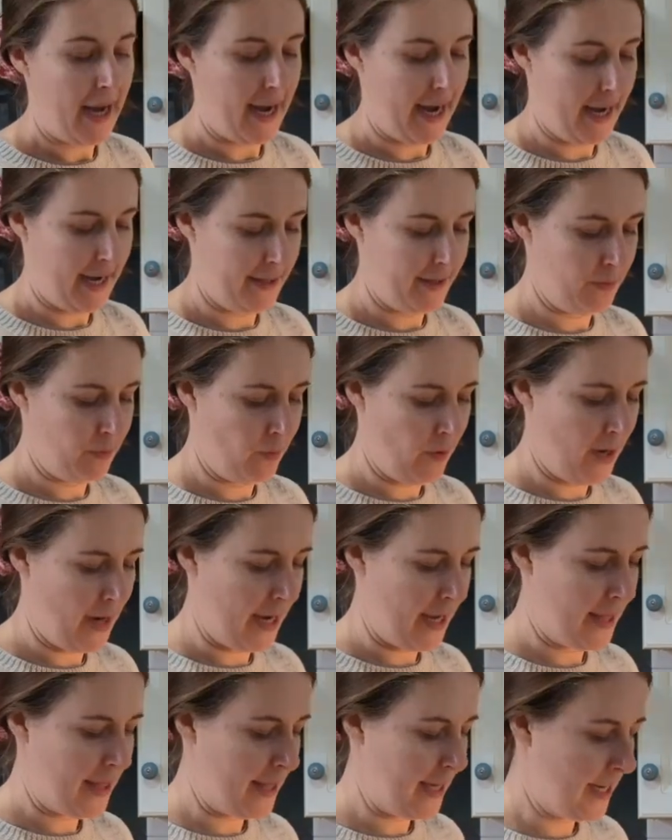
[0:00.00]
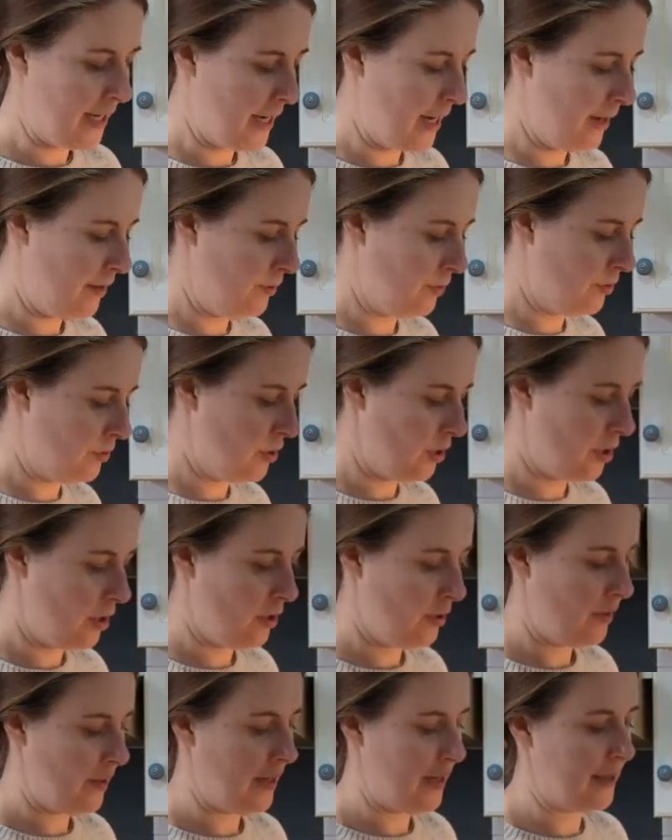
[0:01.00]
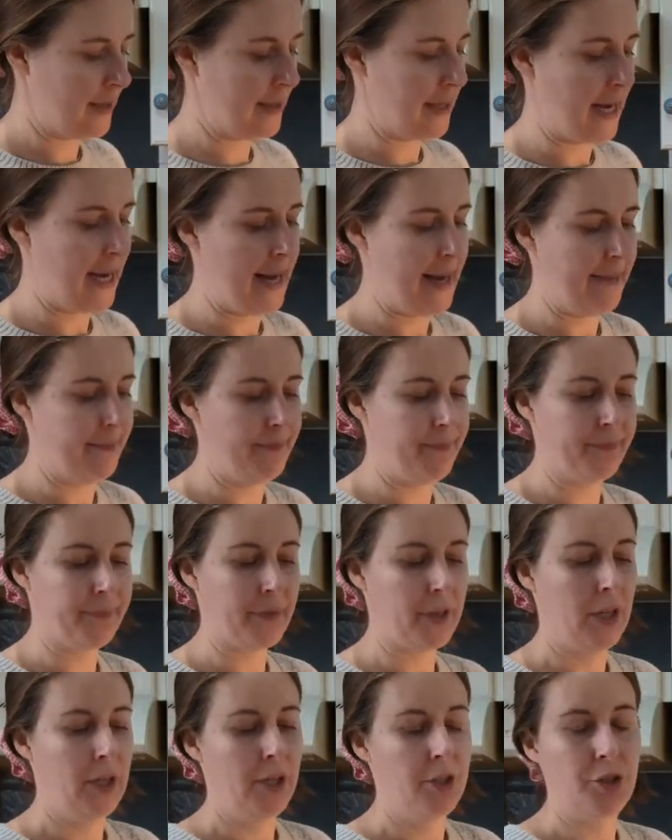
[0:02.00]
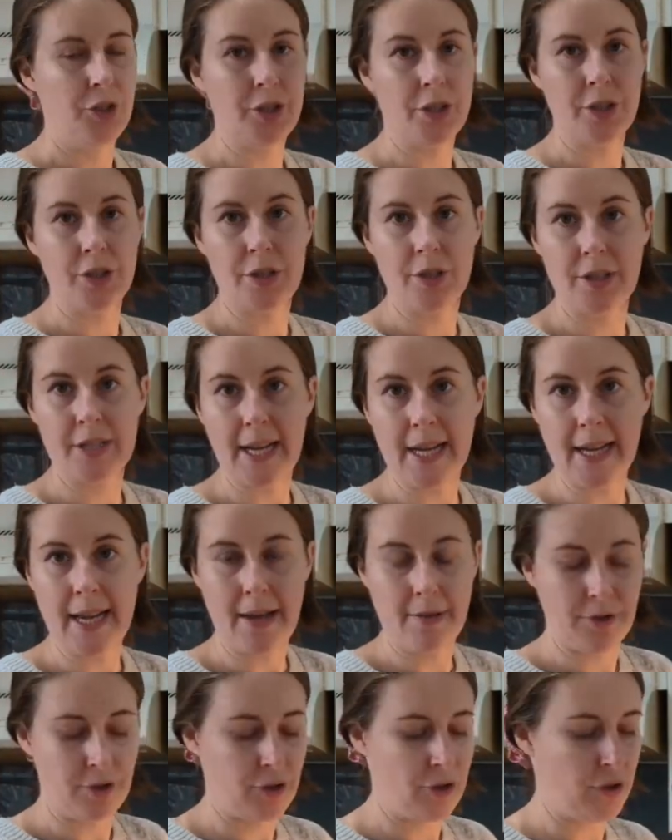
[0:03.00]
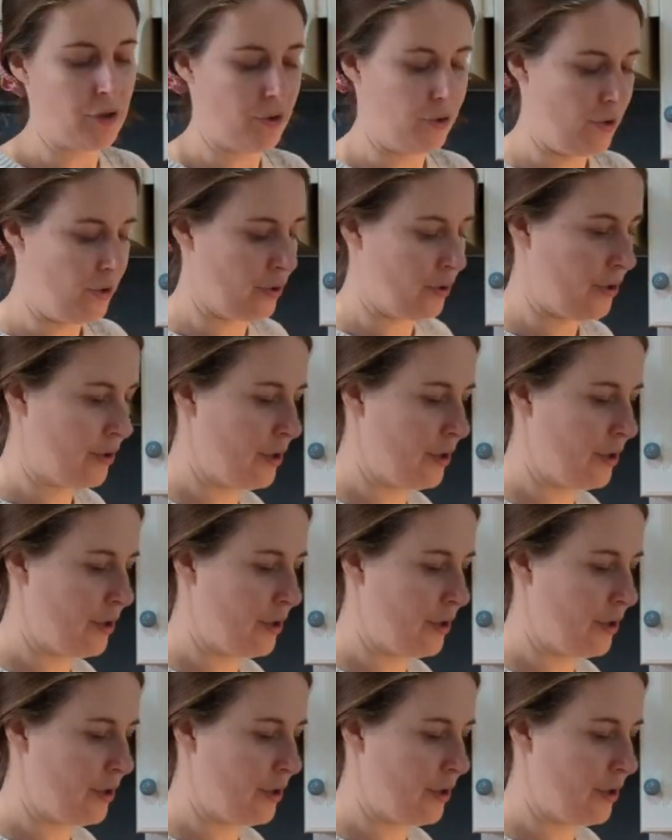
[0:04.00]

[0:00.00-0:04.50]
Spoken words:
And what I think I will do is just take out the stalk.